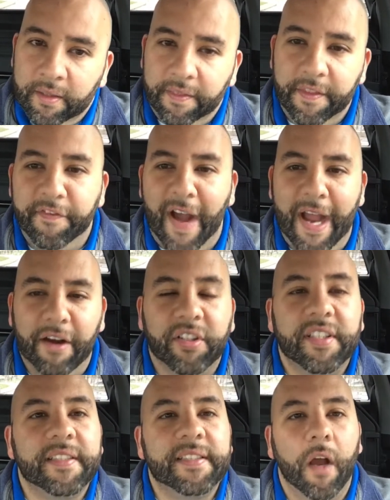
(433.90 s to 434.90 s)

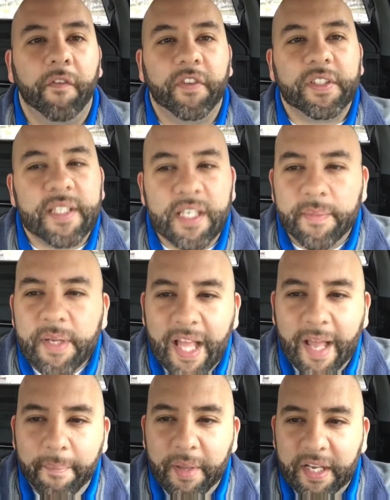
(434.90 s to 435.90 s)
virus itself is going to be
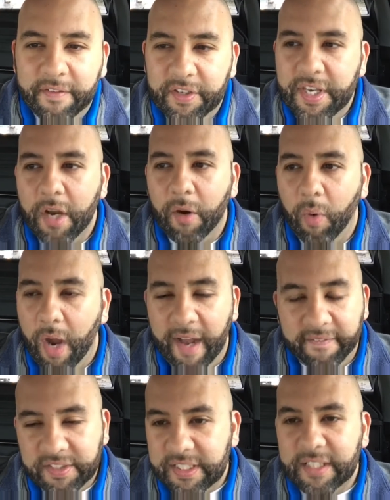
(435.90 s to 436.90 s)
that big of a deal. Well,
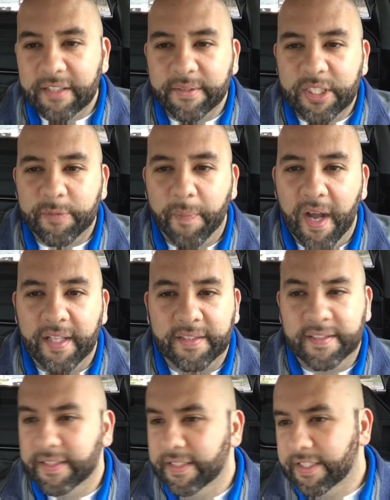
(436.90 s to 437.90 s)
obviously the
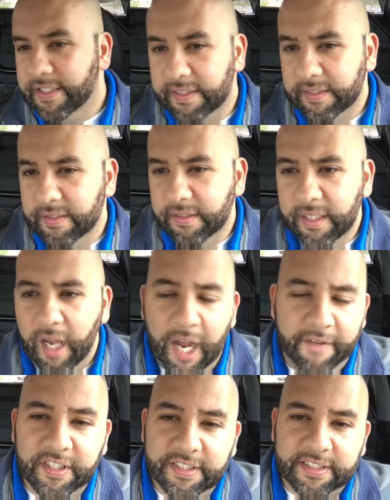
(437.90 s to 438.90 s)
response is,
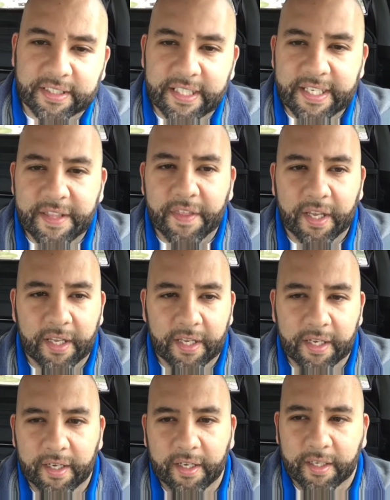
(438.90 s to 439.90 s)
obviously
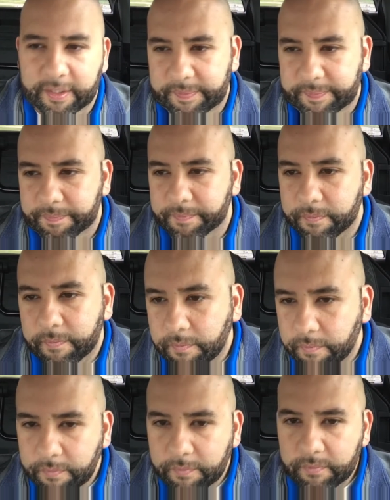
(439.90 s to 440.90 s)
the
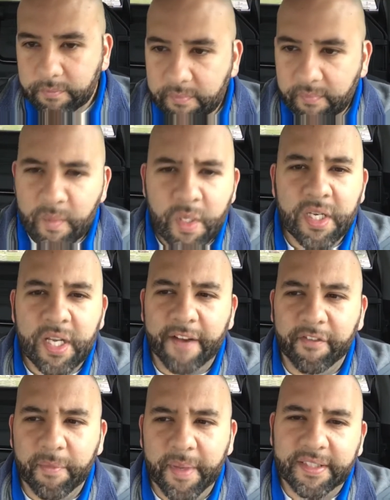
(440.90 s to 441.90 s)

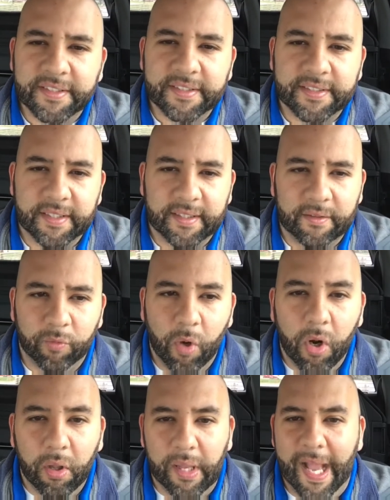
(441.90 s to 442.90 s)
government's
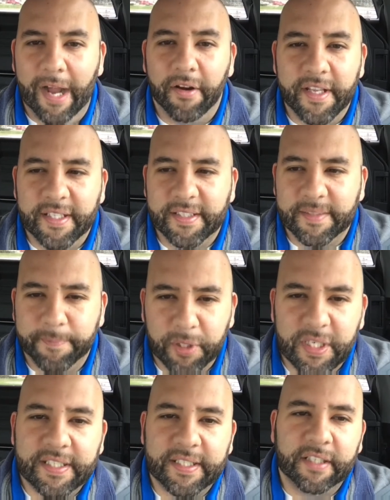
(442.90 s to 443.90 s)
rollout is
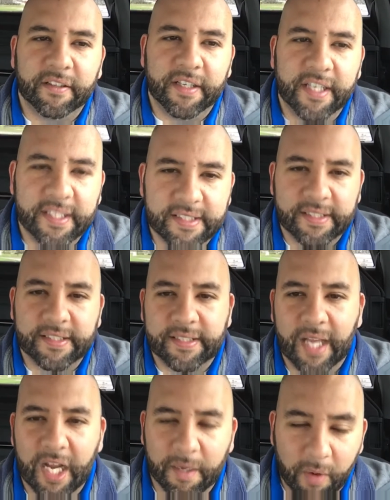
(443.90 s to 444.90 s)
pretty serious. The
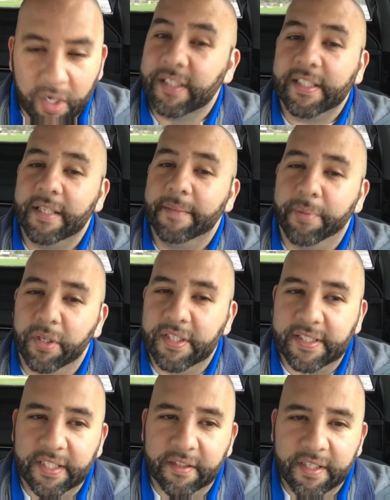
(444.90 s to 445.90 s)
stock market is getting pretty
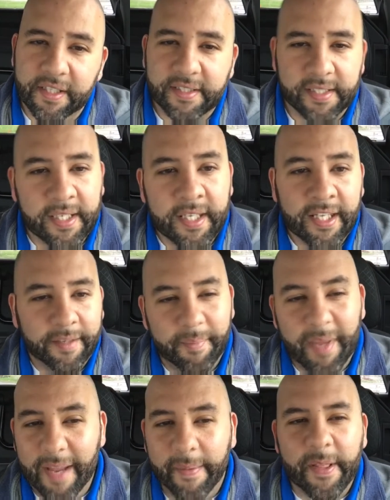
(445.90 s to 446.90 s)
serious.
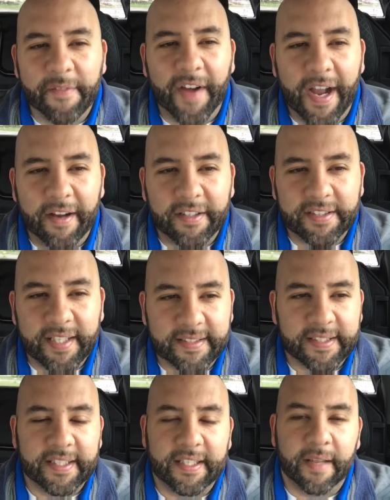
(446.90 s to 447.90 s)
Maybe the virus
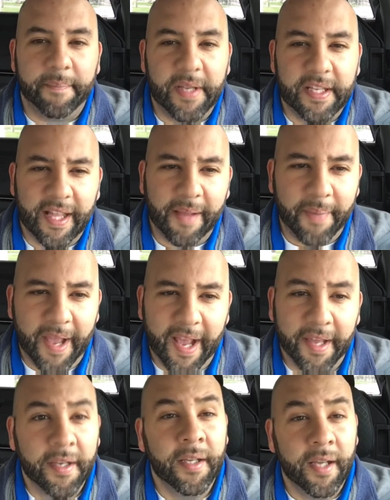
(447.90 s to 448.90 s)
doesn't end up being that
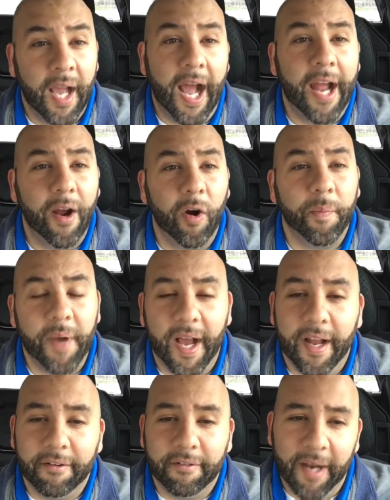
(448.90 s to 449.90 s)
bad. I hope
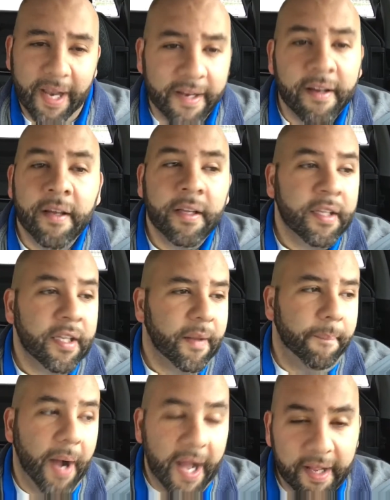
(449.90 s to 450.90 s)
not, right?
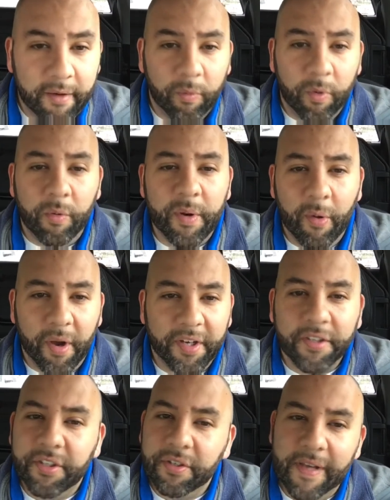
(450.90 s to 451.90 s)
But what we want
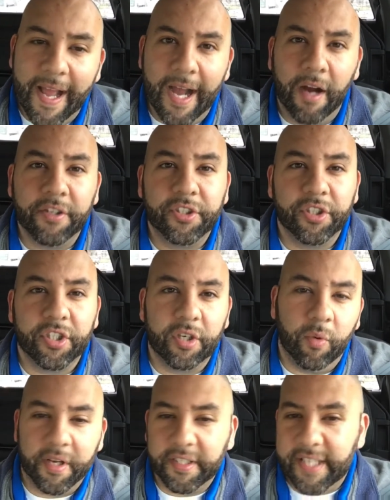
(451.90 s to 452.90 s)
to do now is you're going to
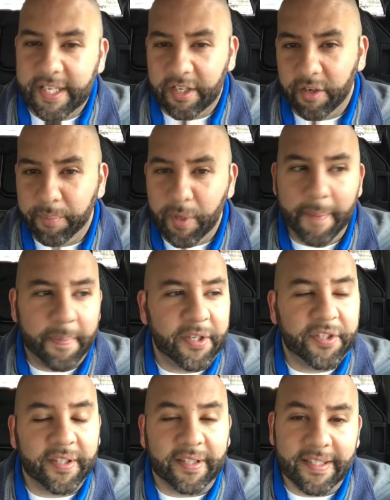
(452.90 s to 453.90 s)
want to take your
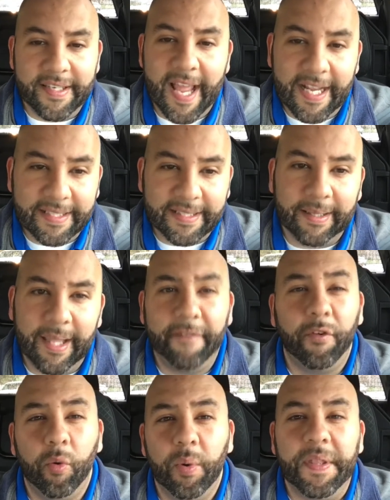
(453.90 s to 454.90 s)
prepping to the next
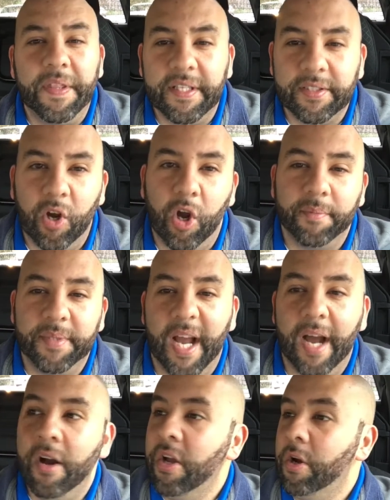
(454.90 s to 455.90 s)
level when this calms
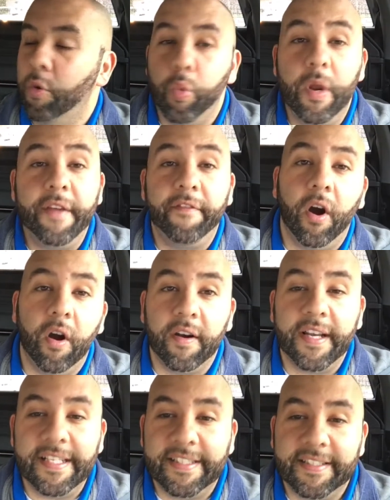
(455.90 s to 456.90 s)
out. We've
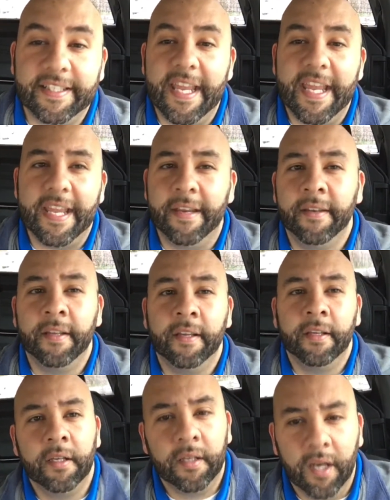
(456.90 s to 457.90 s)
already seen
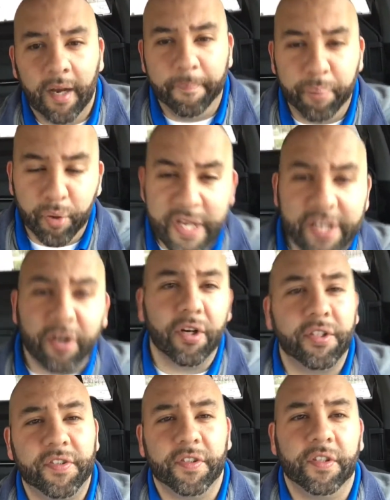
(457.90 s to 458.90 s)
a
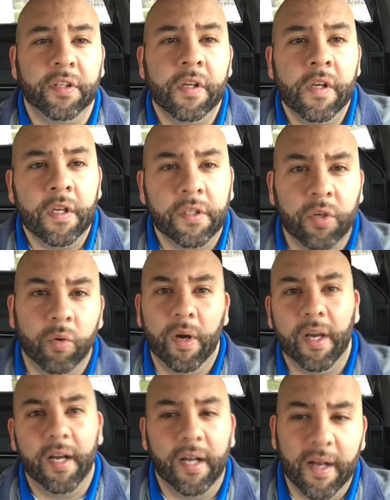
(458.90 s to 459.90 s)
precursor to
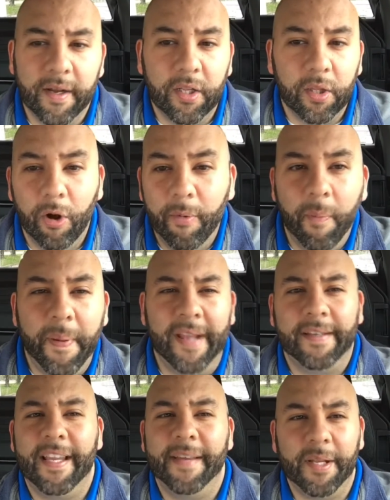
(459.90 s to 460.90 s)
what a global
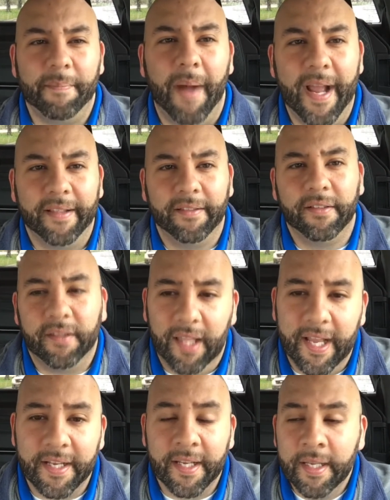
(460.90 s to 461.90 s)
pandemic might look
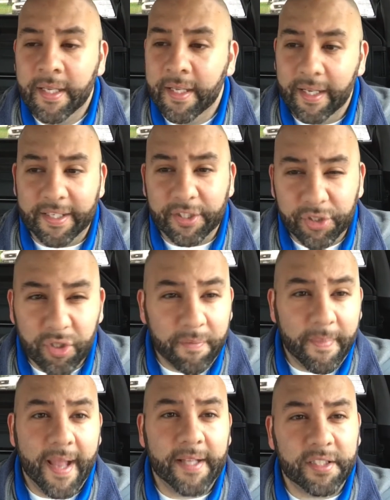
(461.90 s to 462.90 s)
like. Could you
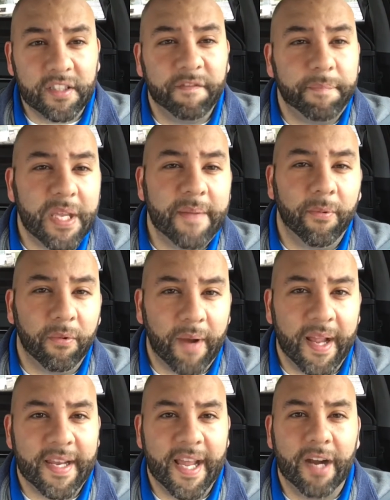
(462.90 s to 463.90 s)
imagine if people
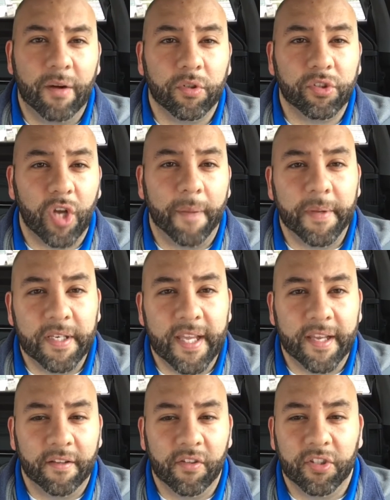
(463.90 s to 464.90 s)
right now were dropping
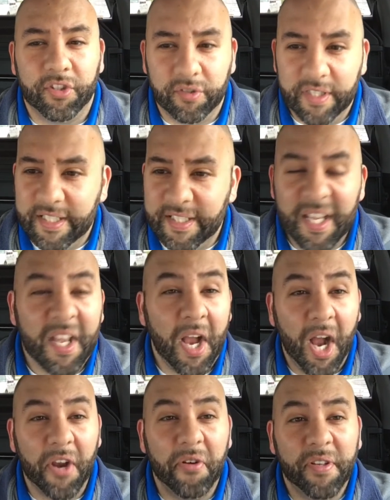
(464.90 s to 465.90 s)
dead on the streets,
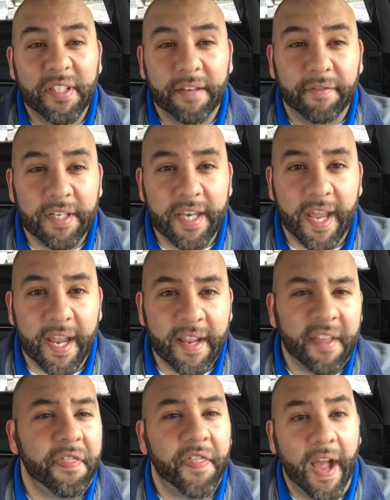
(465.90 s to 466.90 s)
hundreds every day,
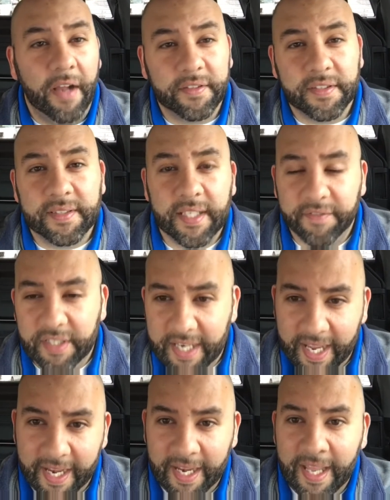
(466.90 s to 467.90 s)
thousands every
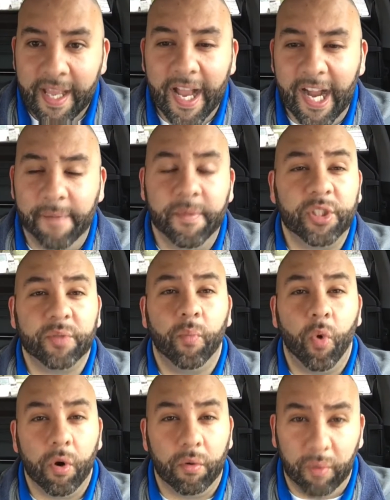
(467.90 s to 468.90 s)
day, how much
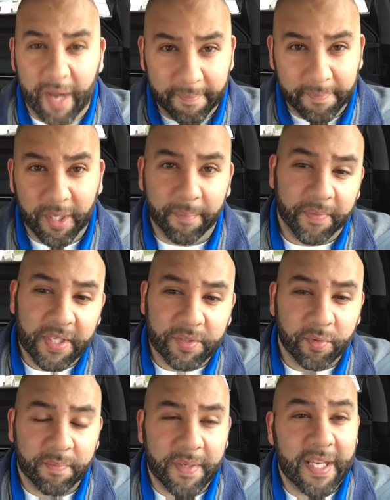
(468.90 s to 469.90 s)
more ramped up this
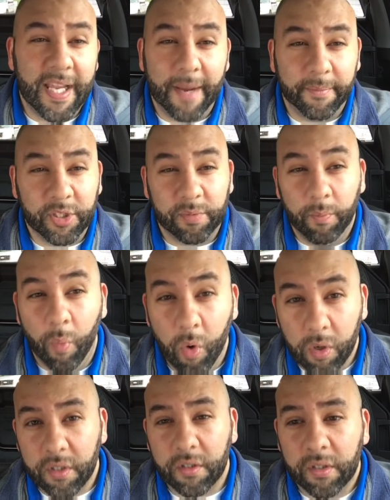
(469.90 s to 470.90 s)
would be, how much more